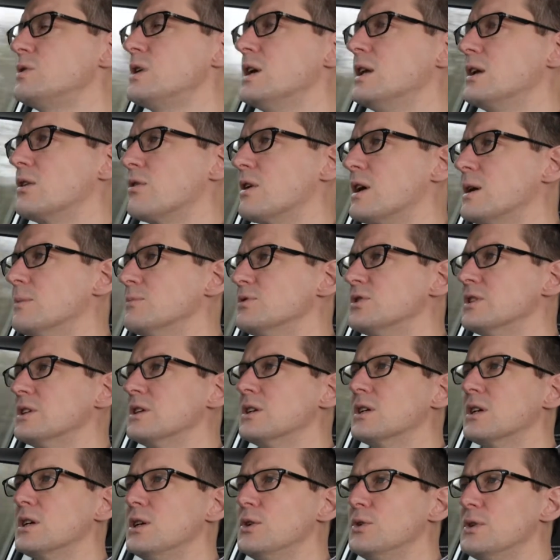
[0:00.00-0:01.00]
kilograms,
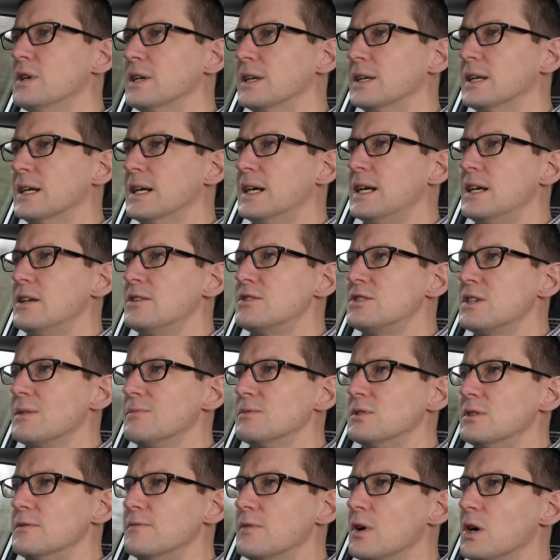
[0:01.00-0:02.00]
including
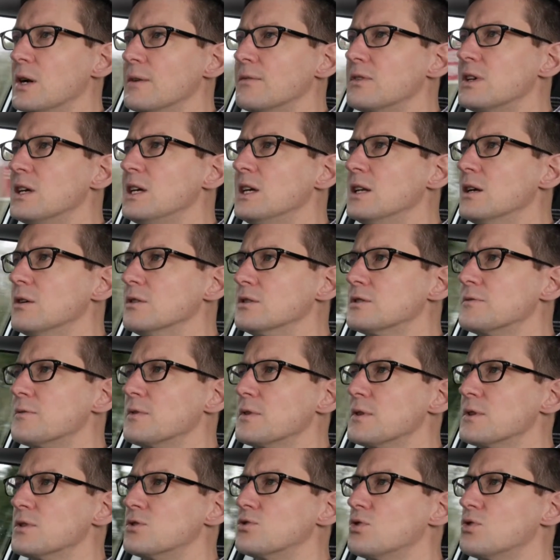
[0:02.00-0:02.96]
75 kilos for the